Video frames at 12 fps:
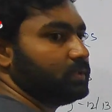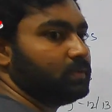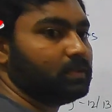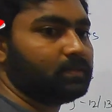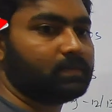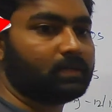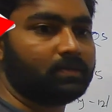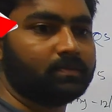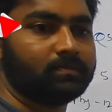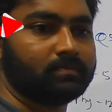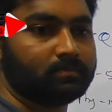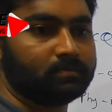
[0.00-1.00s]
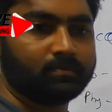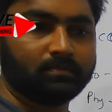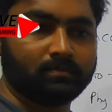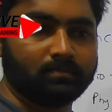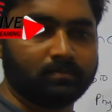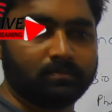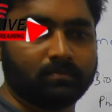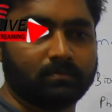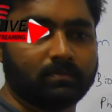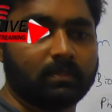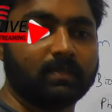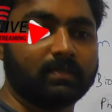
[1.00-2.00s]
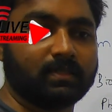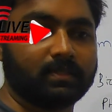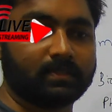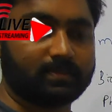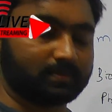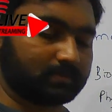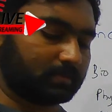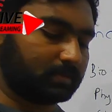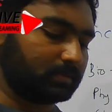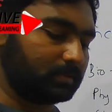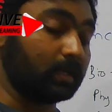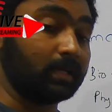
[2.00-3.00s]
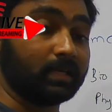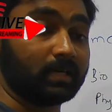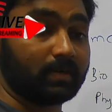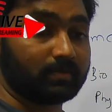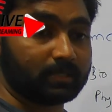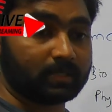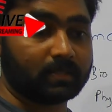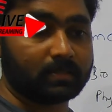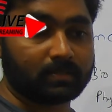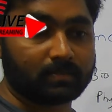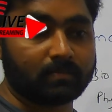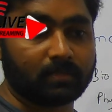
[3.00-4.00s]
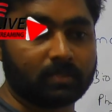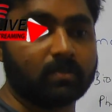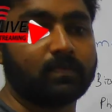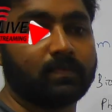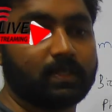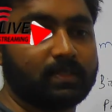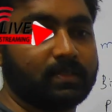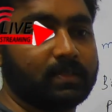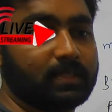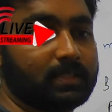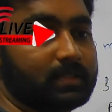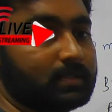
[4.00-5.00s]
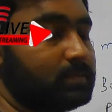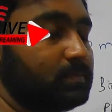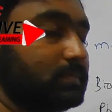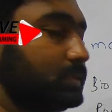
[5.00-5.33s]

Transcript: 75 guessing risk. I have that much of guessing rate.